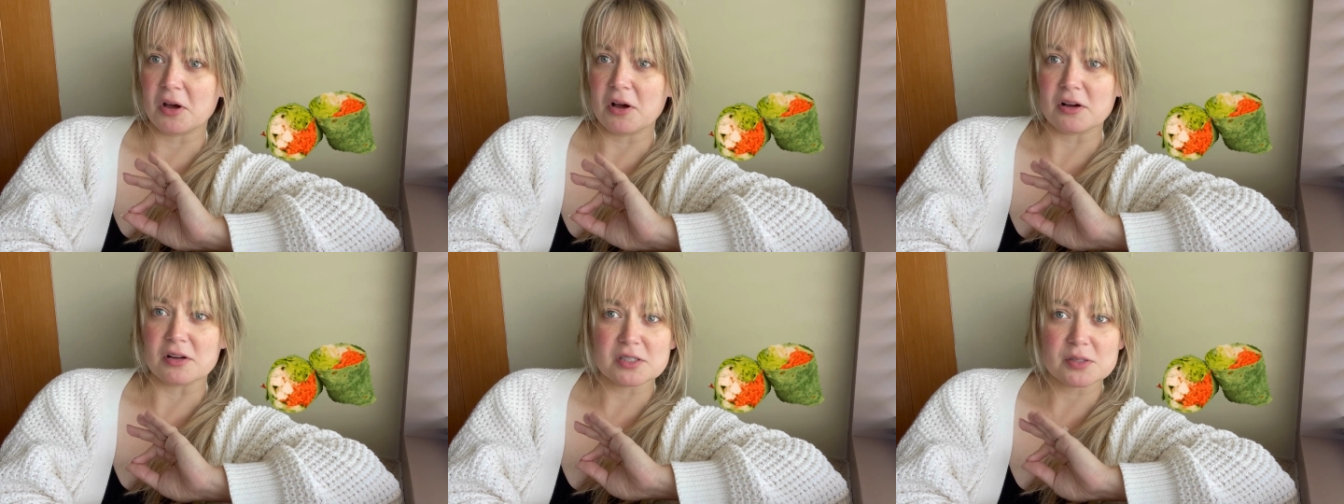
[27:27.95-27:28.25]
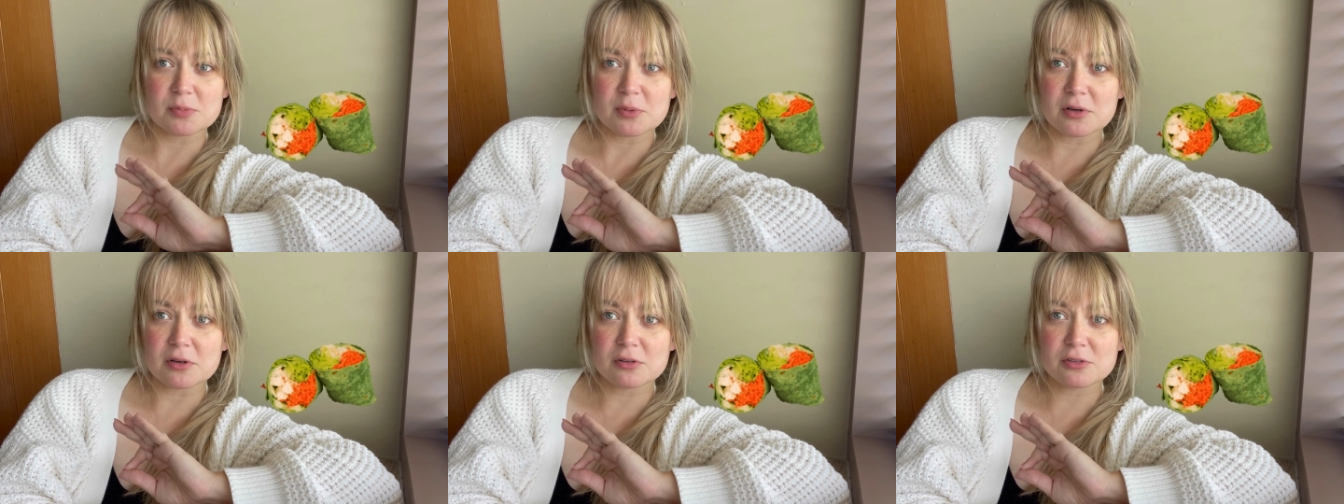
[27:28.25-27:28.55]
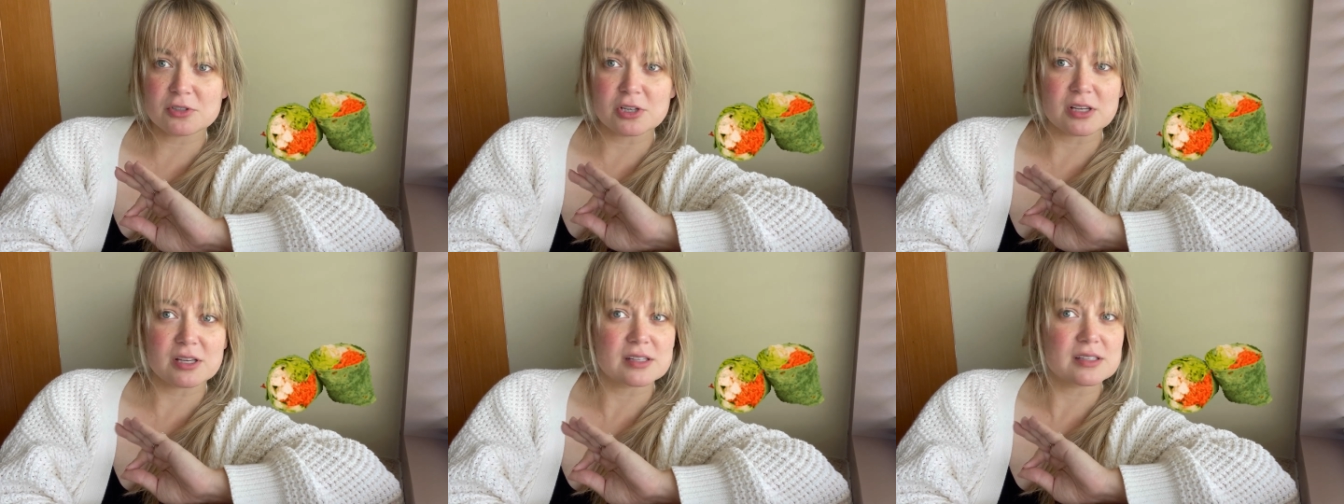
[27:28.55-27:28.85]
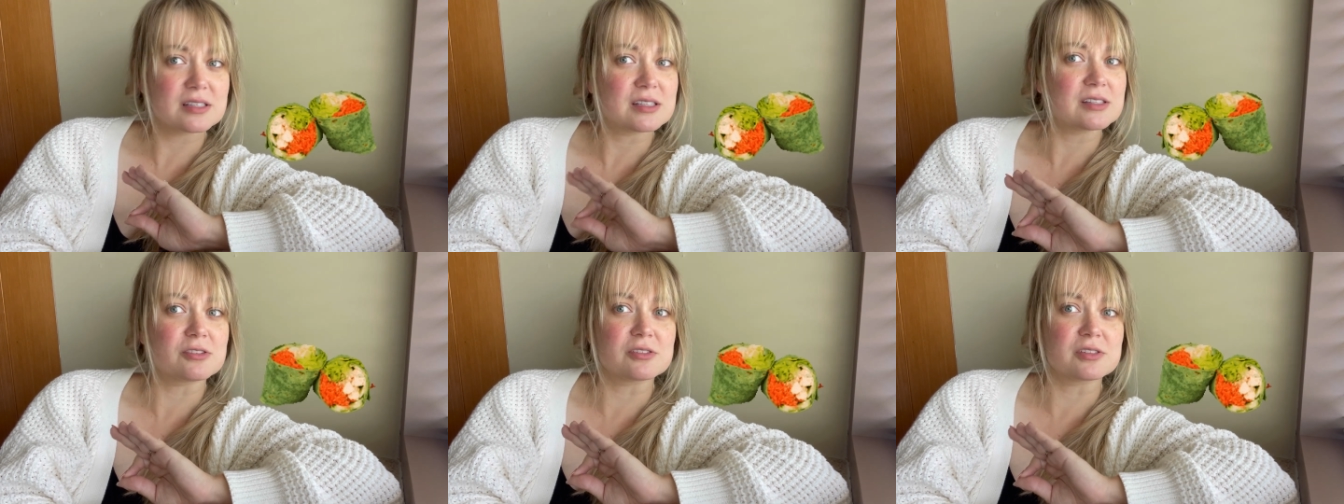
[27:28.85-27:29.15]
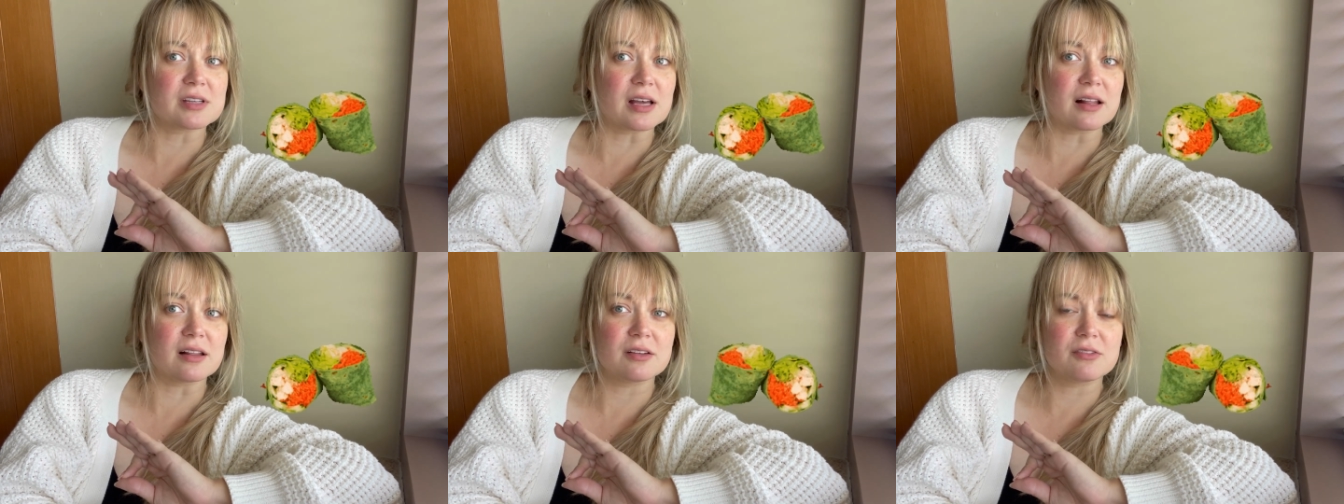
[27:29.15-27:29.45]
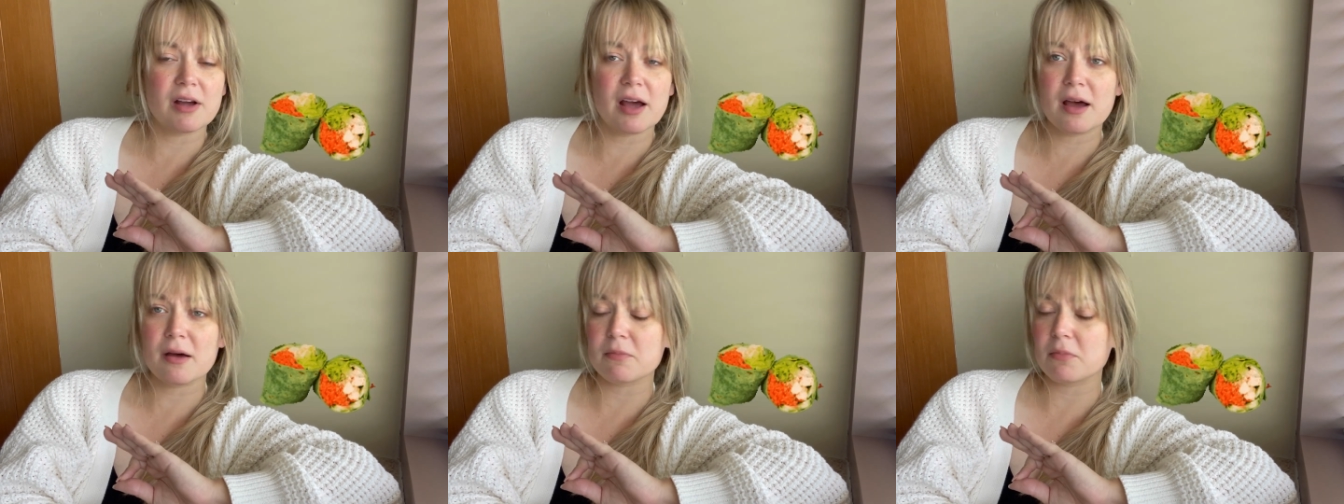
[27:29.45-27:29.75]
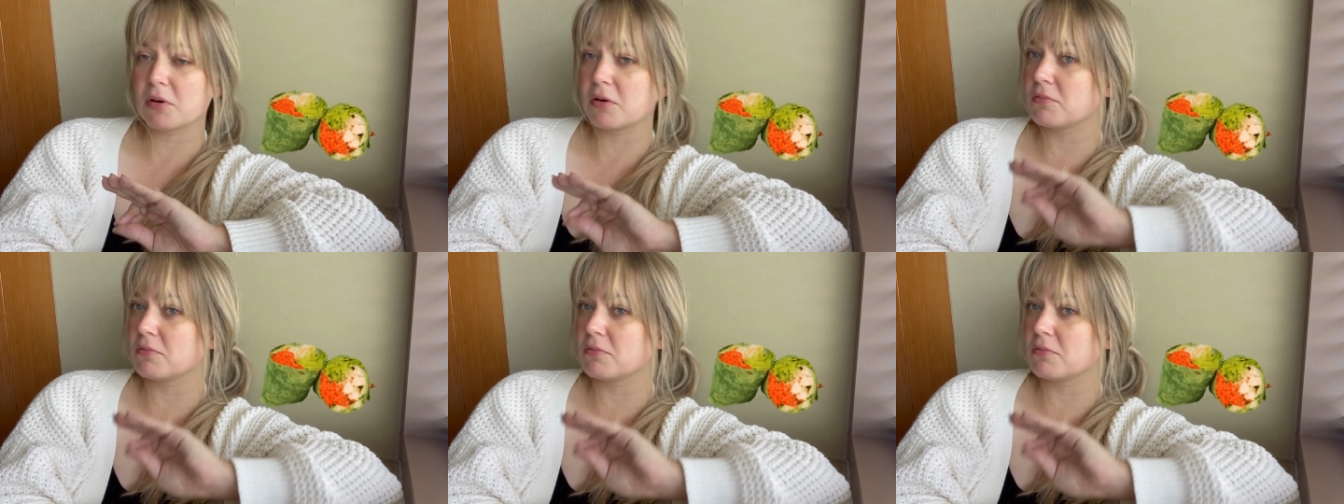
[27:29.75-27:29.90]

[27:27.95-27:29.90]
hospital chicken Caesar salad wrap.